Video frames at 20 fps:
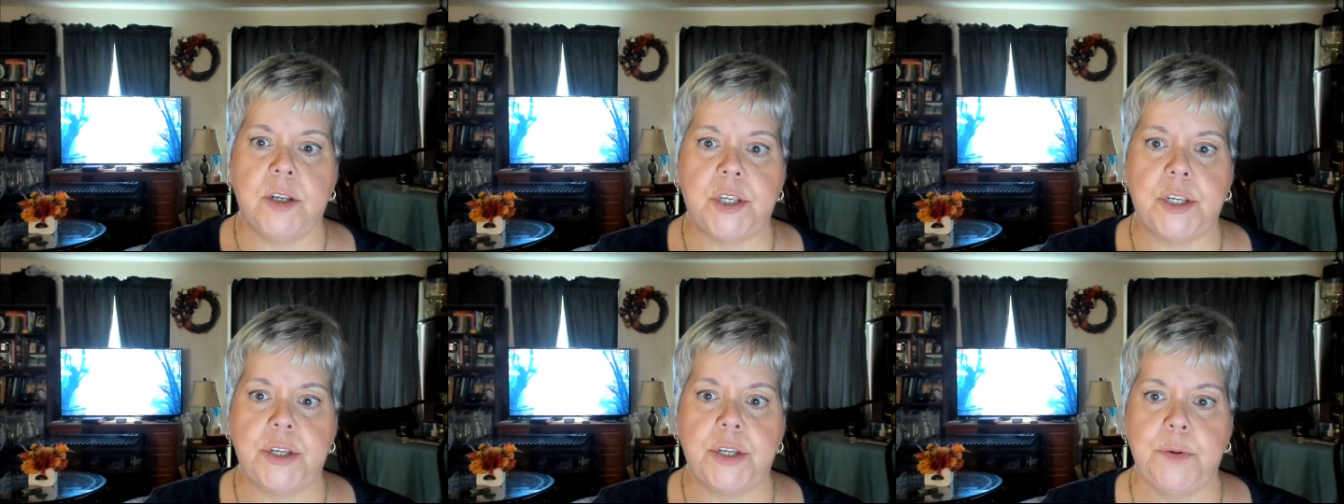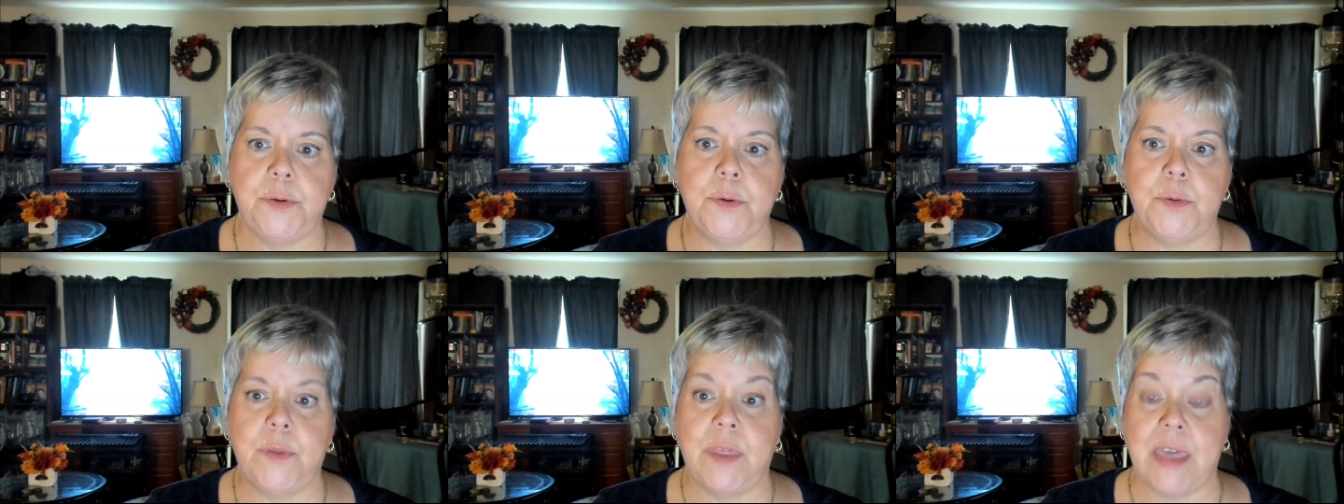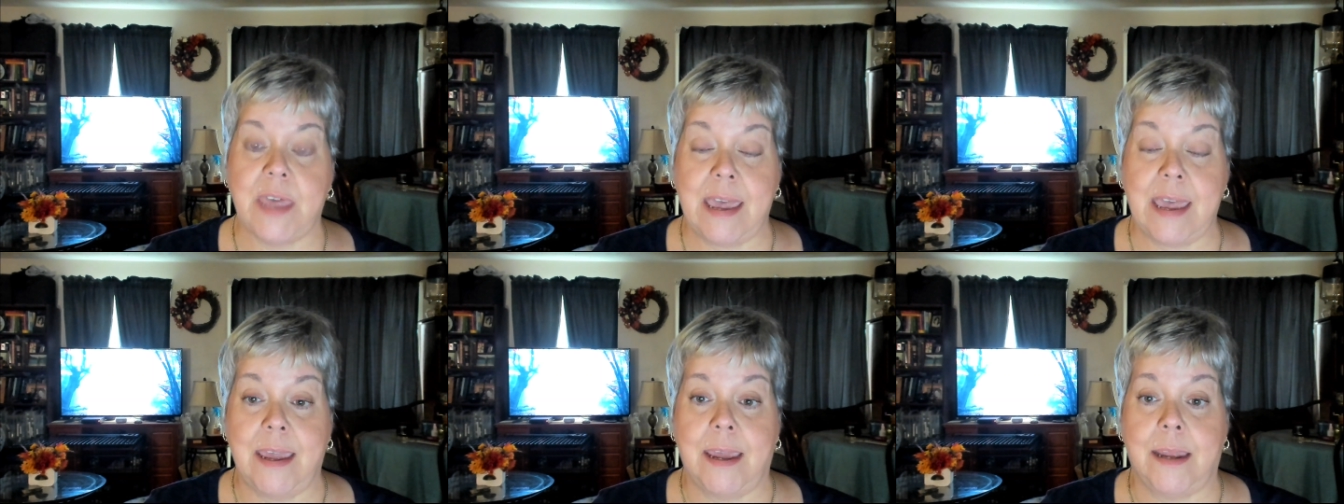to
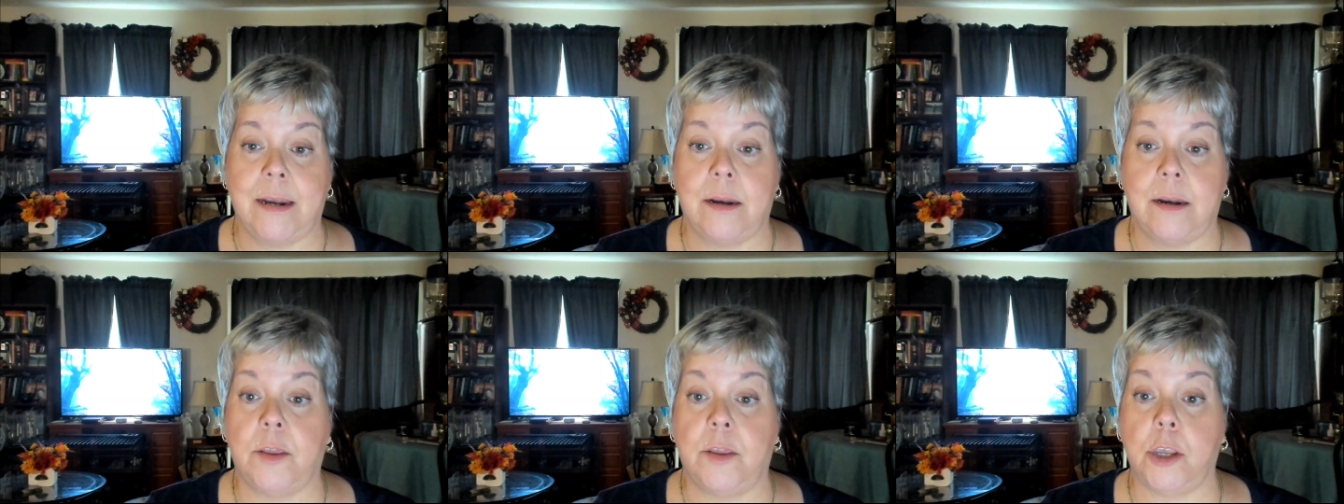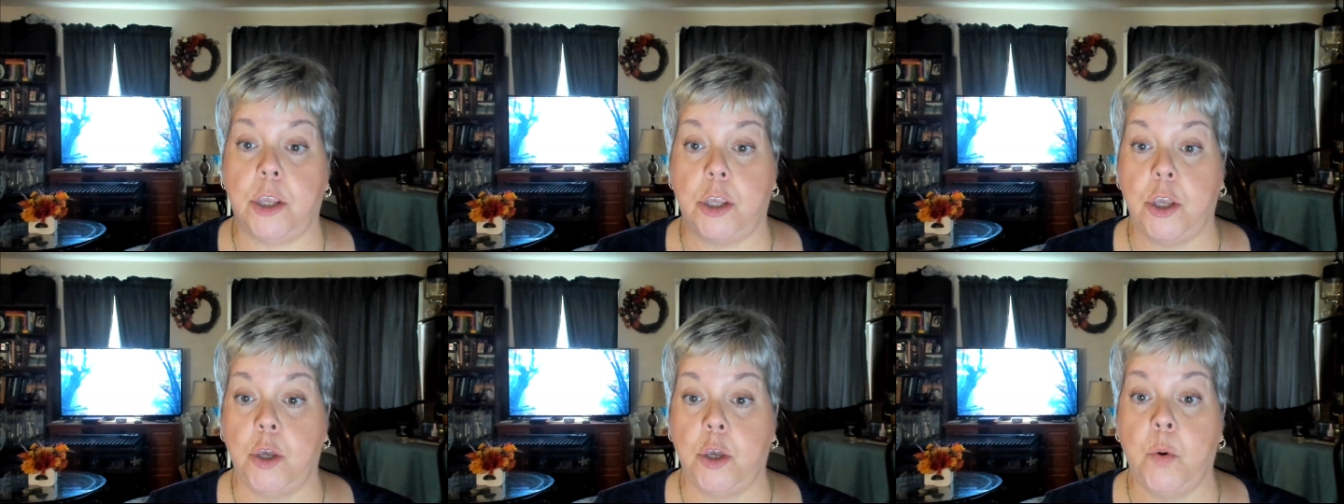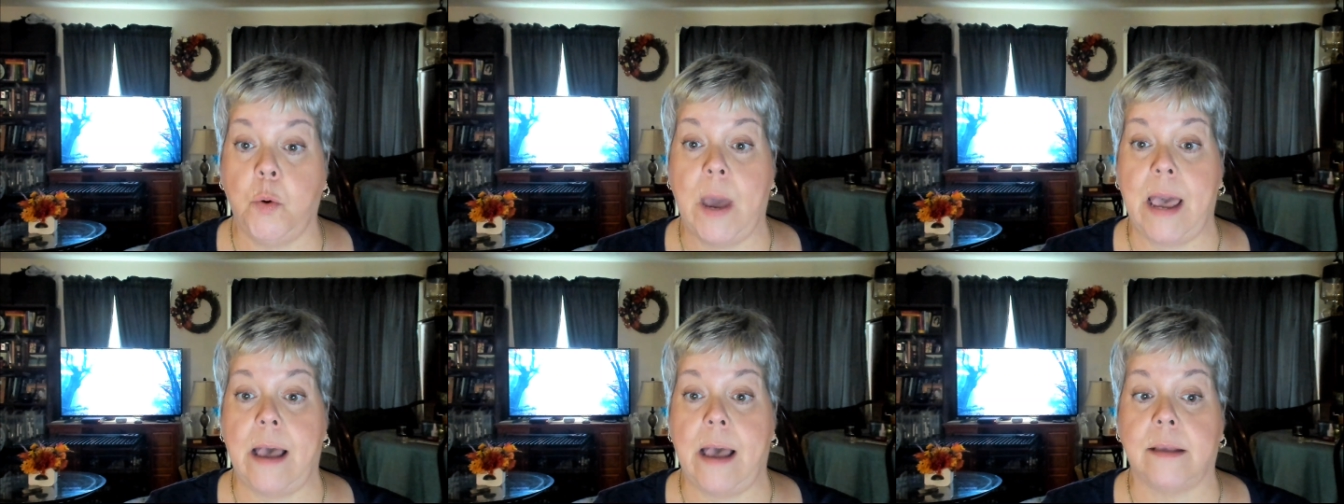then the
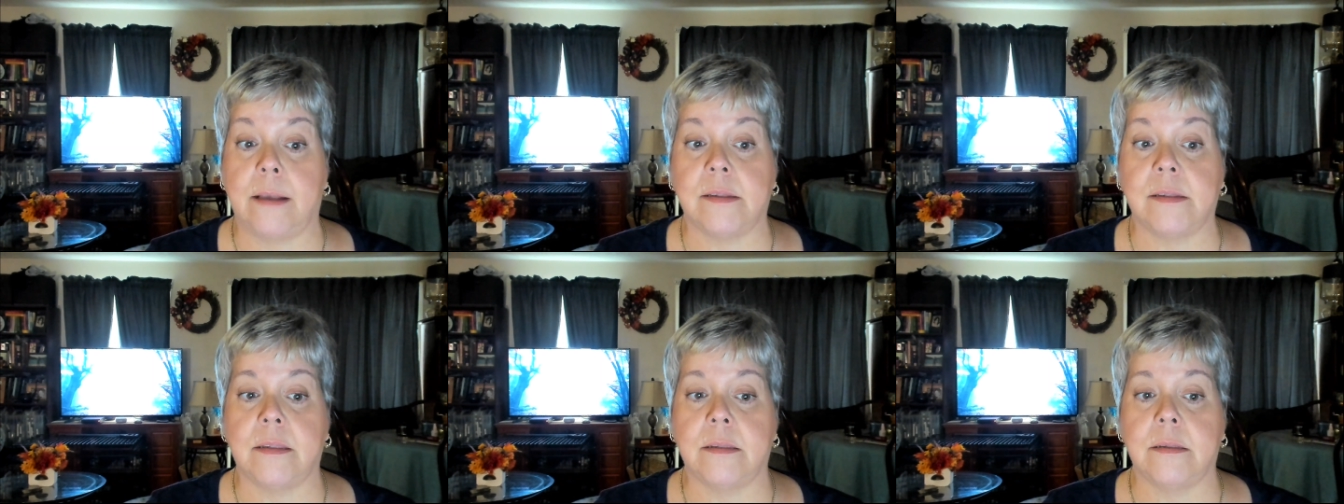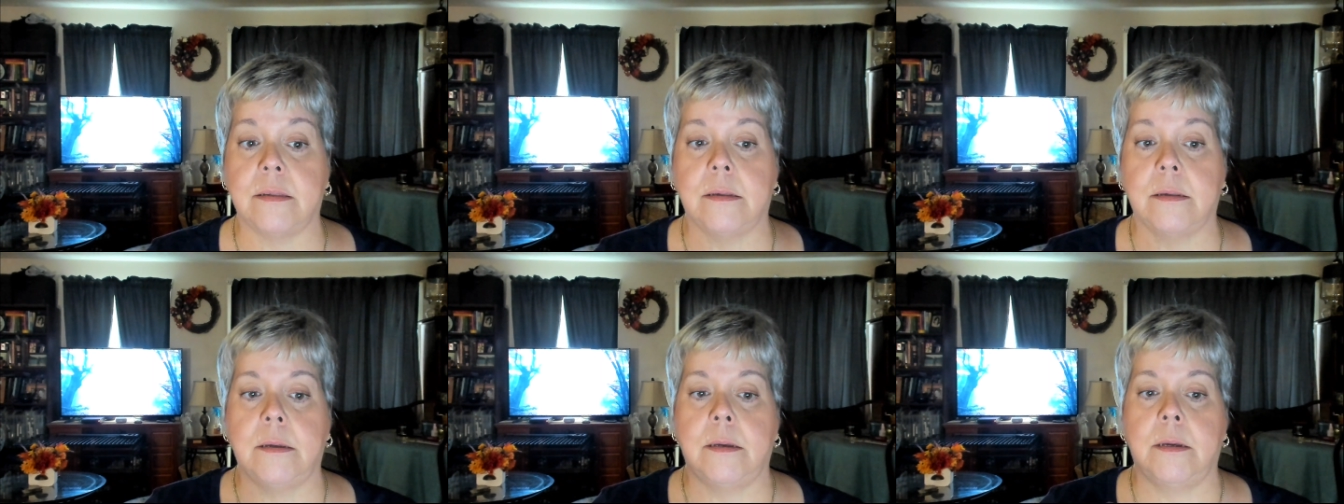U.S